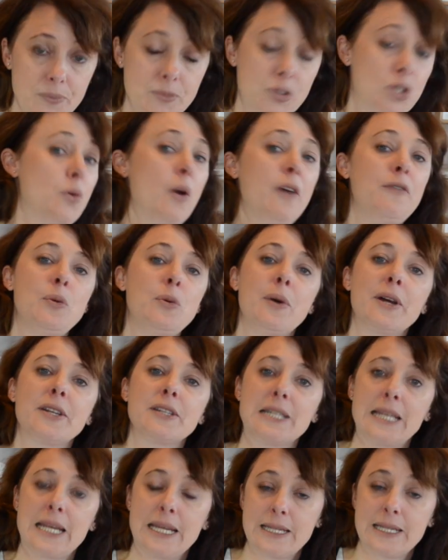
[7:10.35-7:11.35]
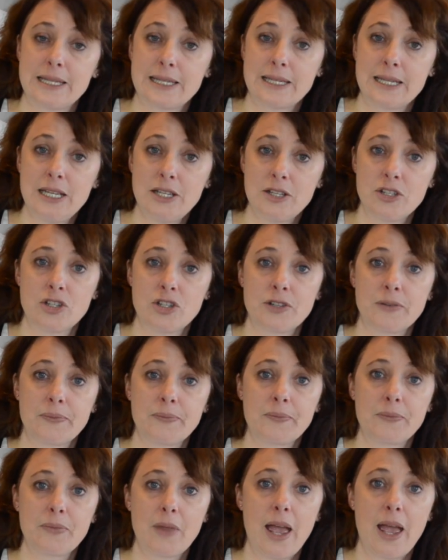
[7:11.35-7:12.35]
2/1 tent stitch,
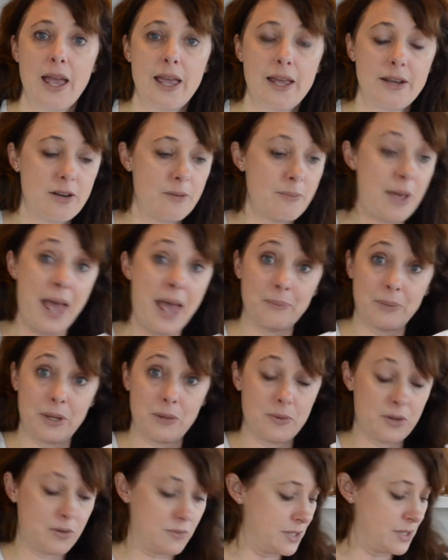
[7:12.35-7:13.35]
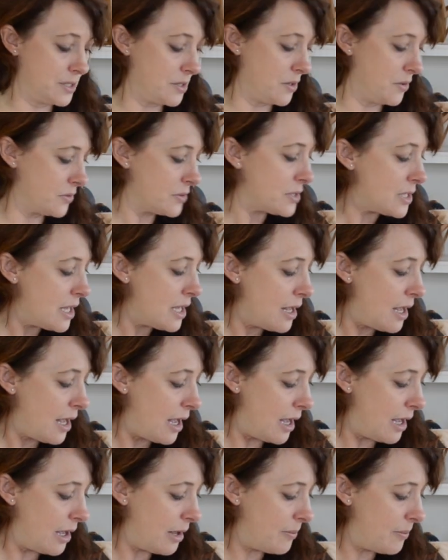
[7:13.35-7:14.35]
and I'm happy with the result.
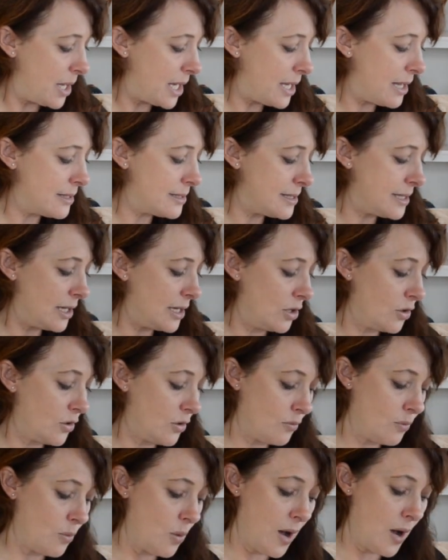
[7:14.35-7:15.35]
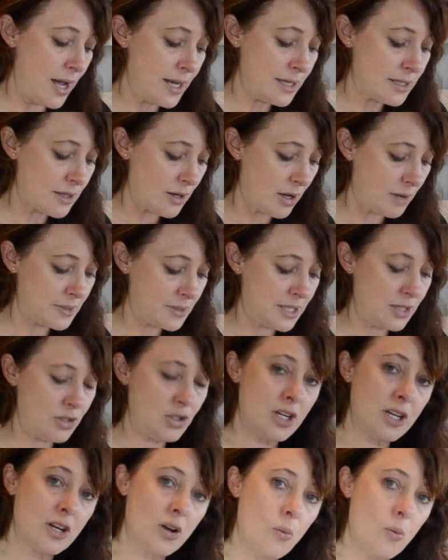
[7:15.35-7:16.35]
I can't see a lot of white. I'm
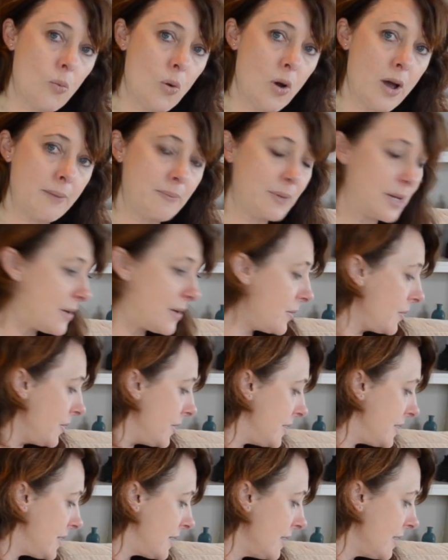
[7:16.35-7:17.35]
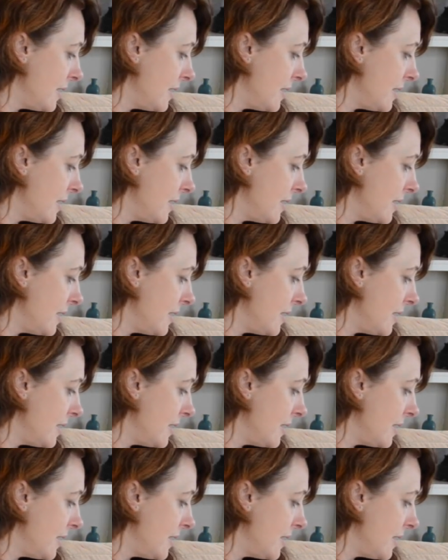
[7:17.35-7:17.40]
stitching it on white because